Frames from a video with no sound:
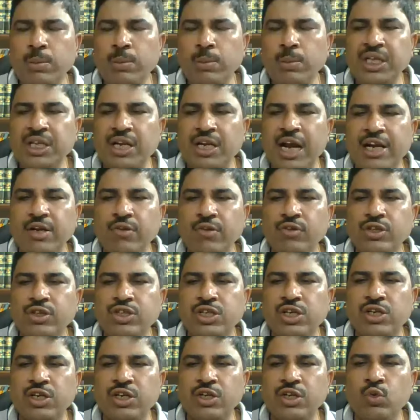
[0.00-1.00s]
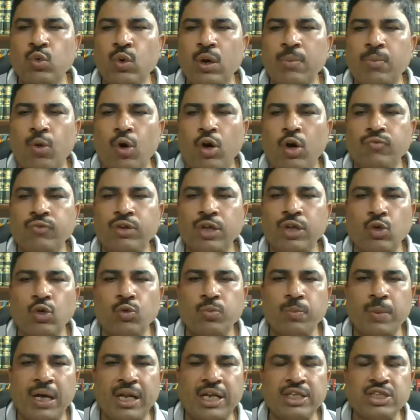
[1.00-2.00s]
will be the right of the children who are born without
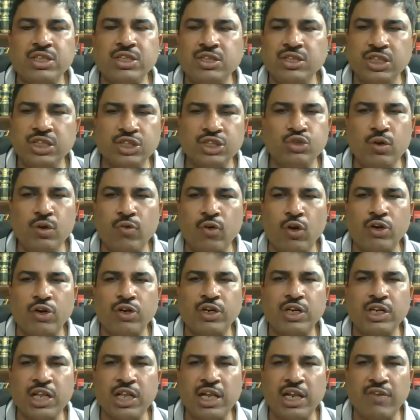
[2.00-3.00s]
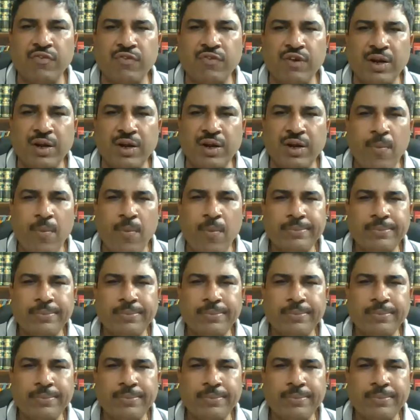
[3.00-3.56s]
marriage. This you have already clarified.